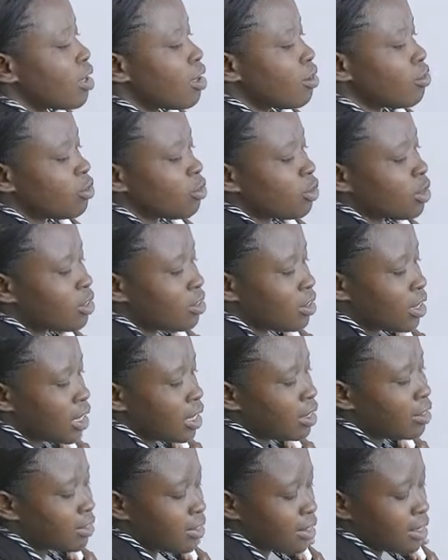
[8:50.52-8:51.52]
have
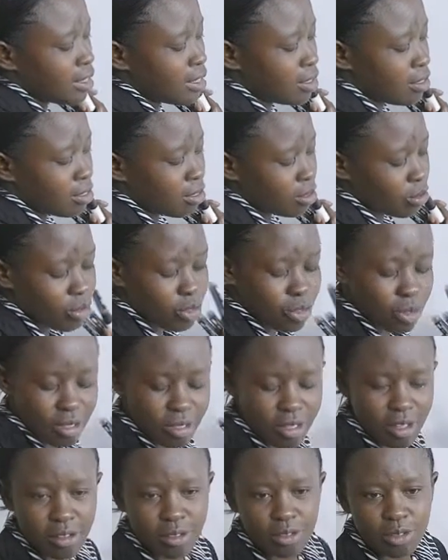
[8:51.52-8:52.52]
28 days, which
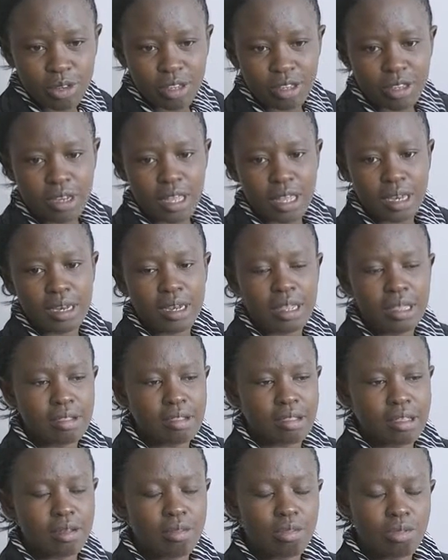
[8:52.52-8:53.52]
ones have 29
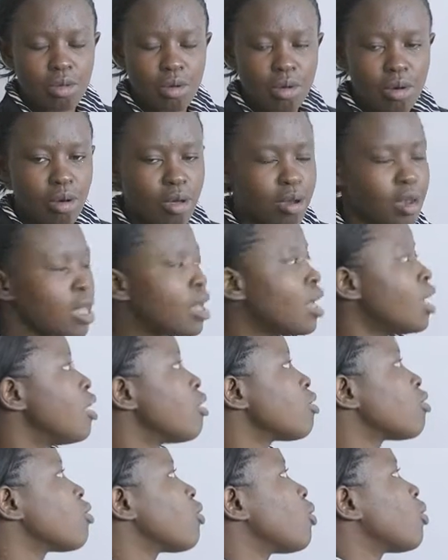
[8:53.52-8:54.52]
days, and so on.
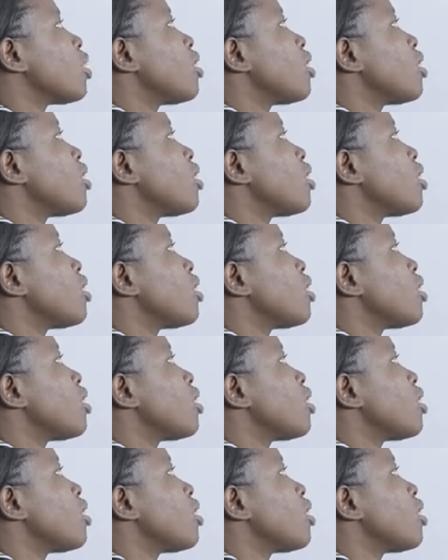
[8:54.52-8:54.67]
So